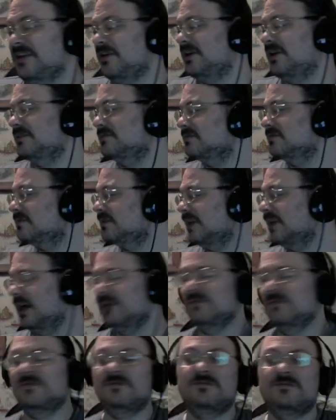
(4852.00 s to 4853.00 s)
on
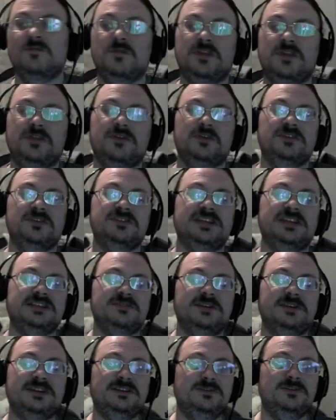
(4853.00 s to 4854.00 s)
Thursday,
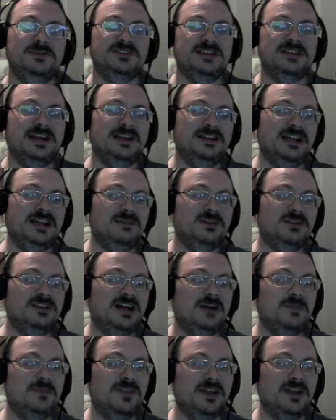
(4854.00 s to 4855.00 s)
so I didn't do a second
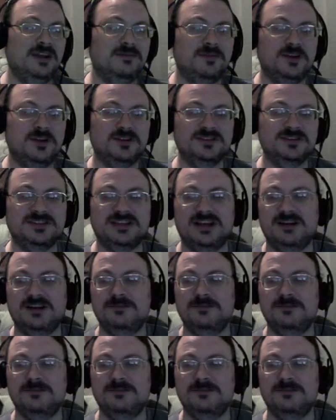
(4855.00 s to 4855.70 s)
tabletop thing, because